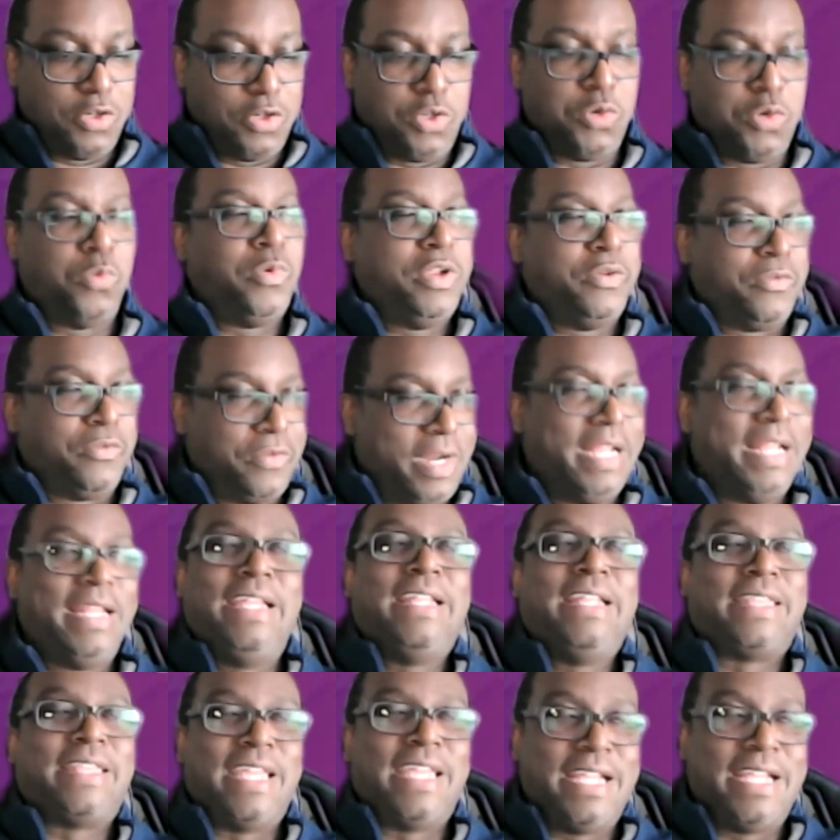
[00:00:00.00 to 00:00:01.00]
Do we
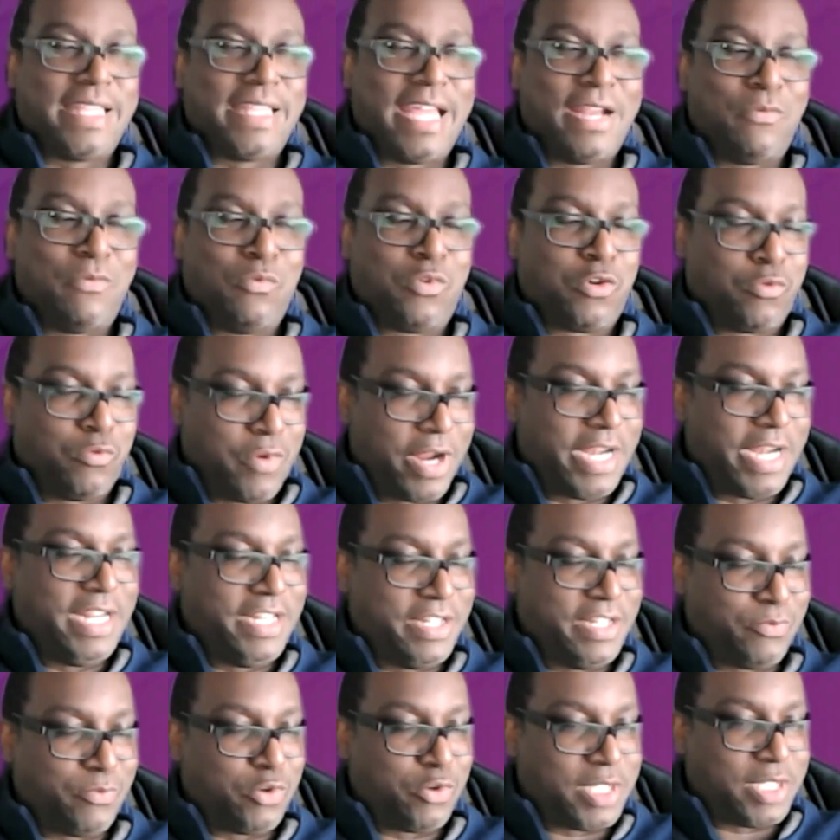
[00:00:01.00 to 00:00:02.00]
really think that we're
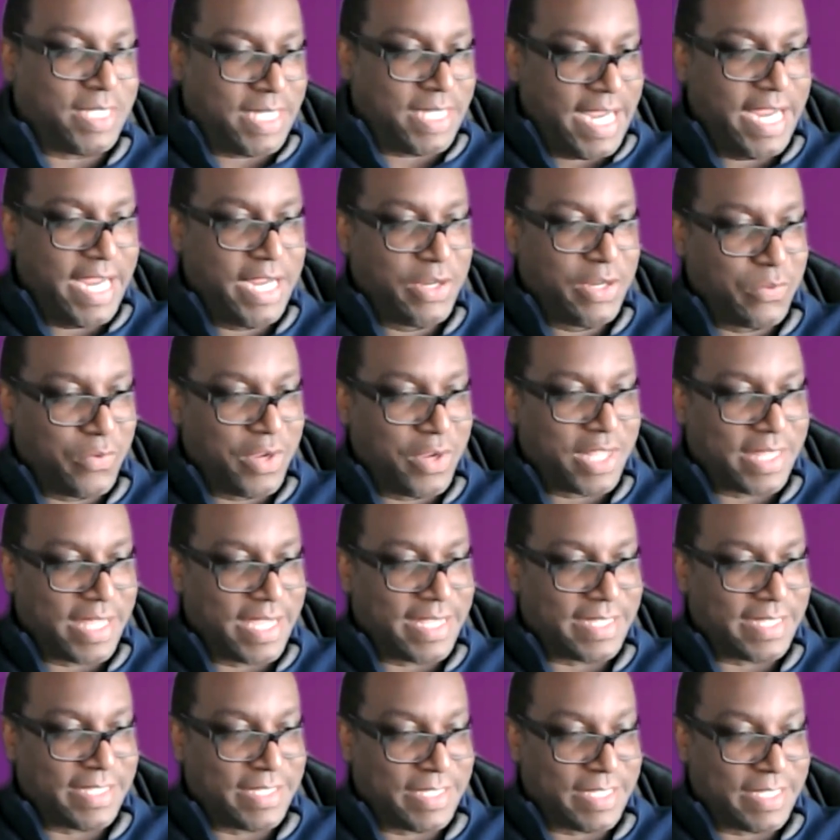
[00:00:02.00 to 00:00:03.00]
ready to proceed with
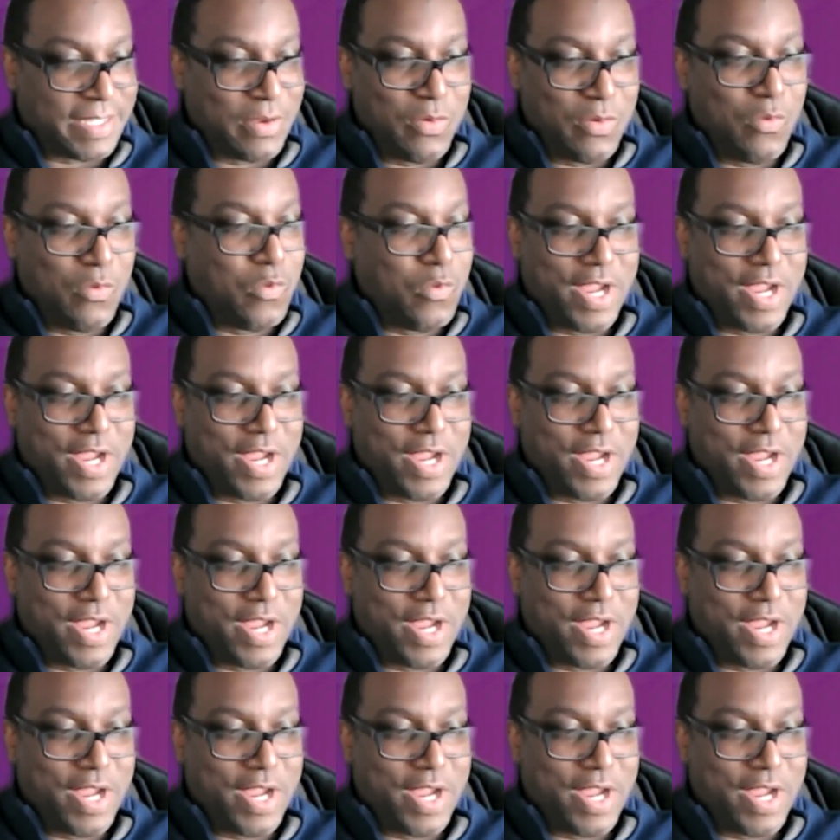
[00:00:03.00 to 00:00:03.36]
this